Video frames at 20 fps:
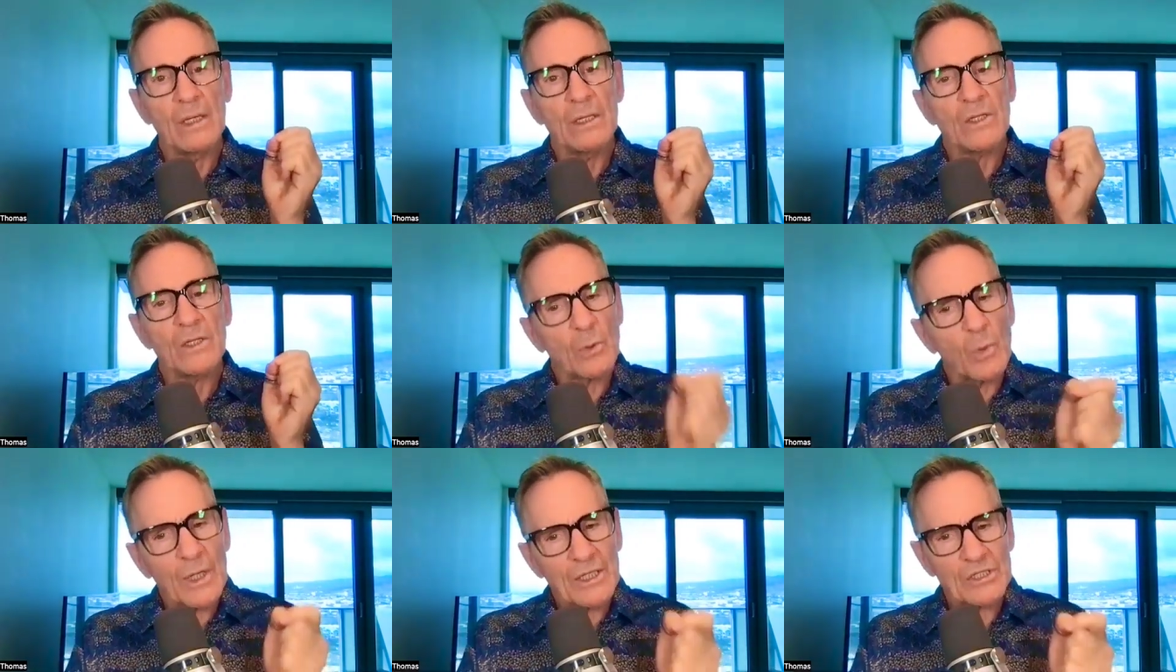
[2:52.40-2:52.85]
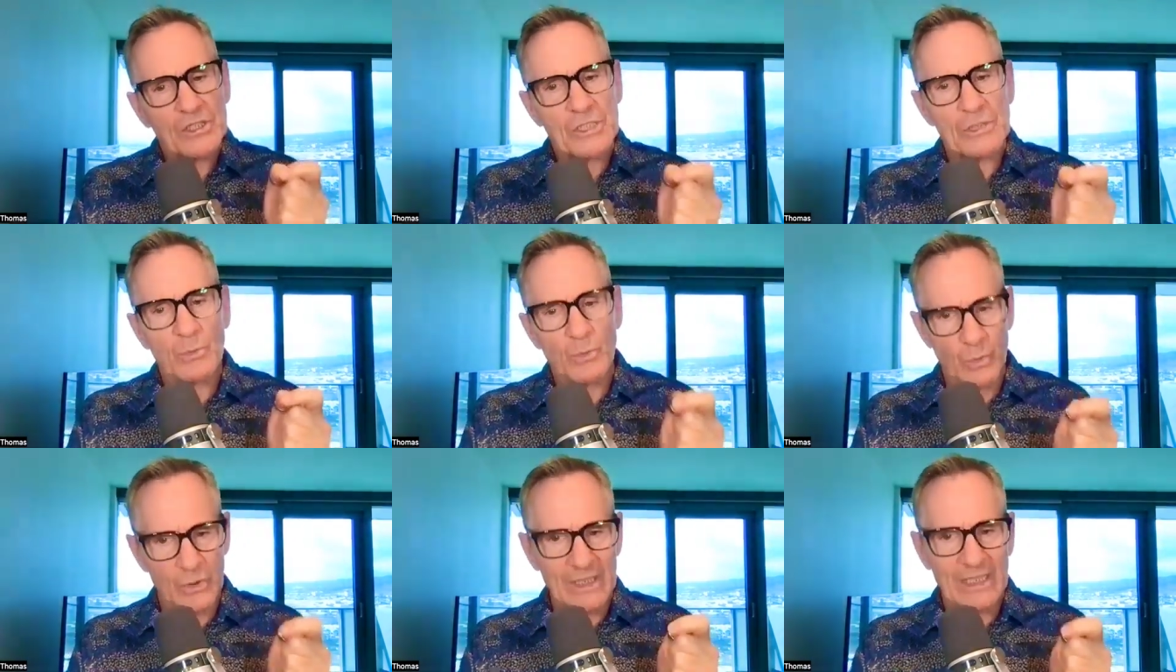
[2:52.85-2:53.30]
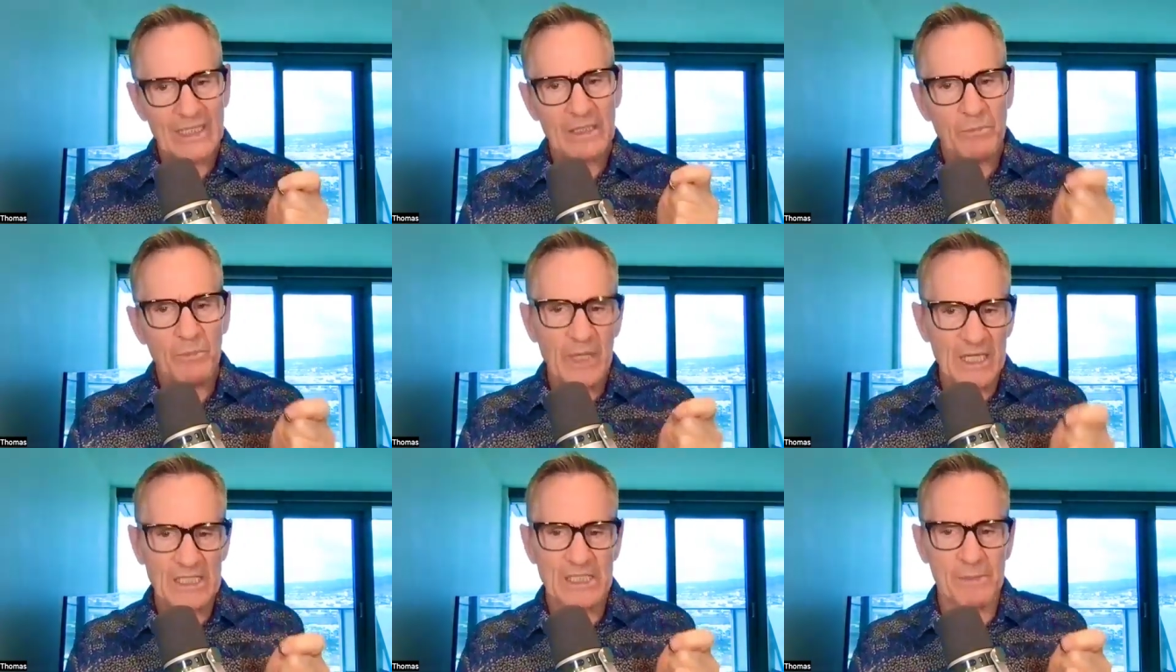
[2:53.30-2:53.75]
The question really
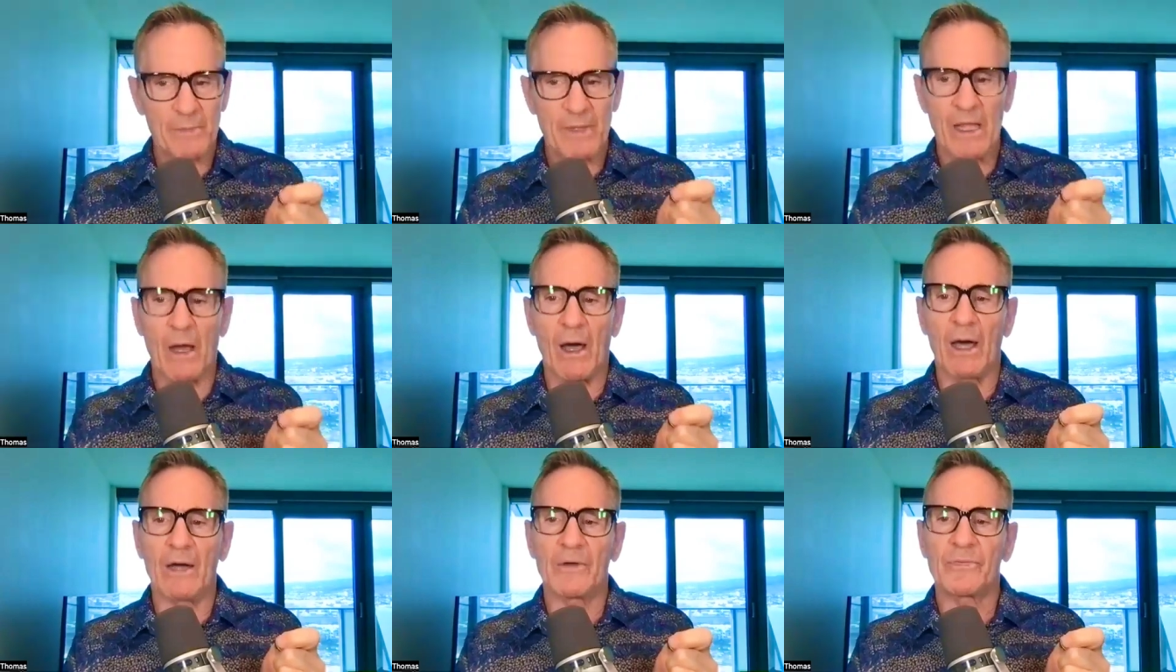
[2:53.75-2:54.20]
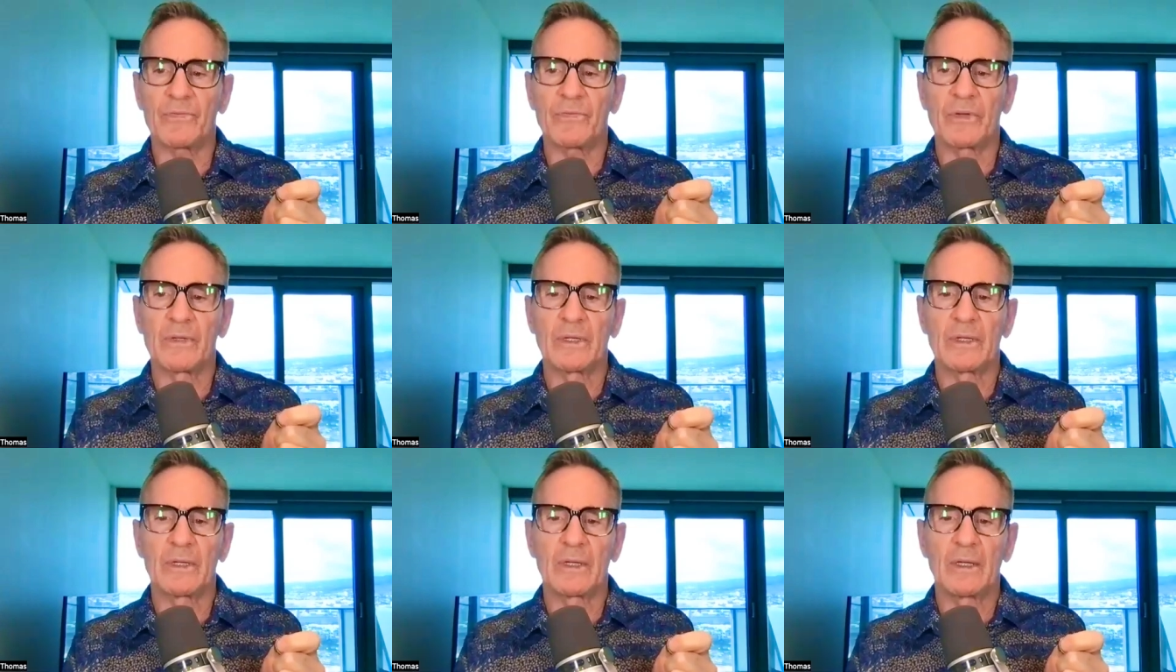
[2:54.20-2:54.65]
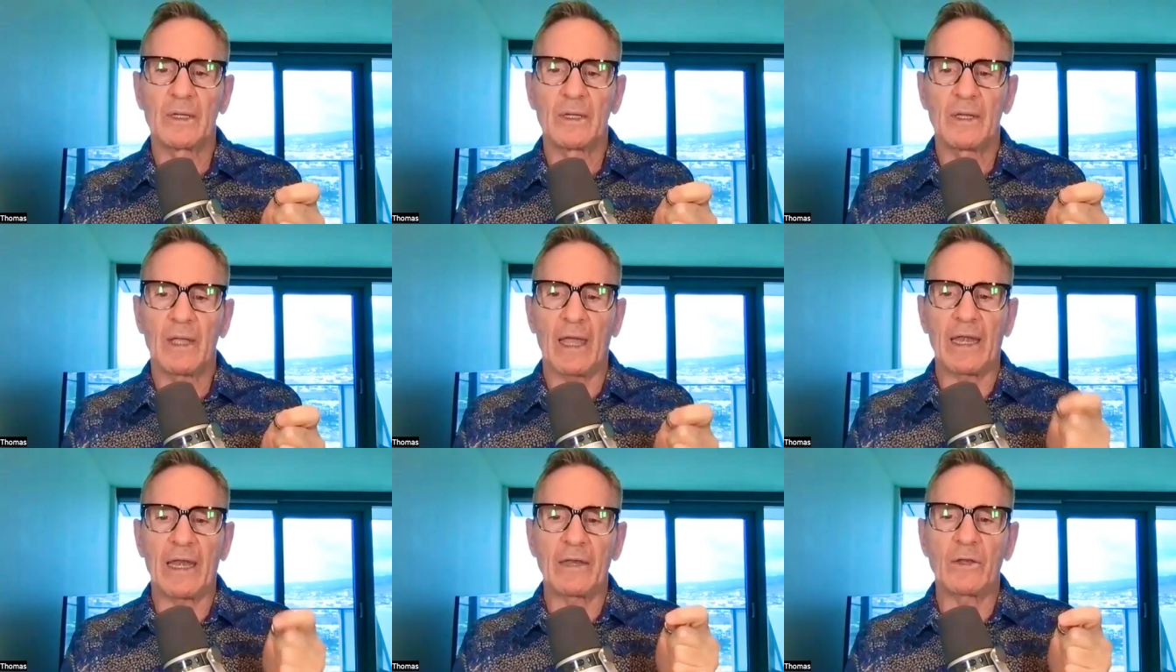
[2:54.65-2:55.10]
pissed me off.
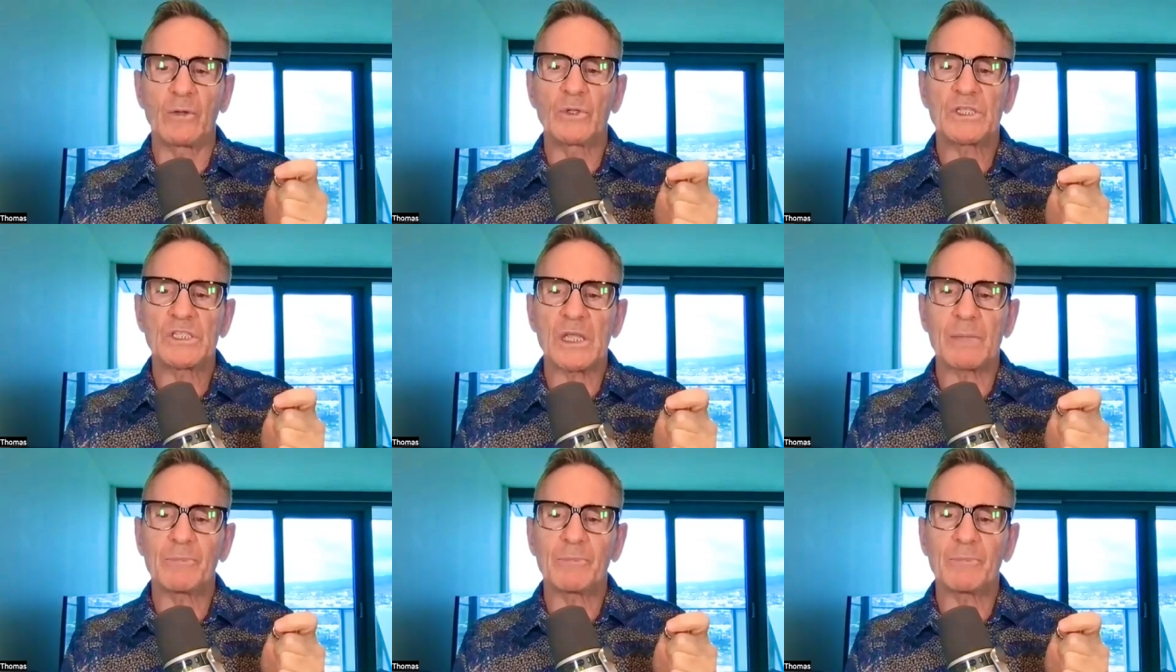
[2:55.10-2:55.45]
And I knew there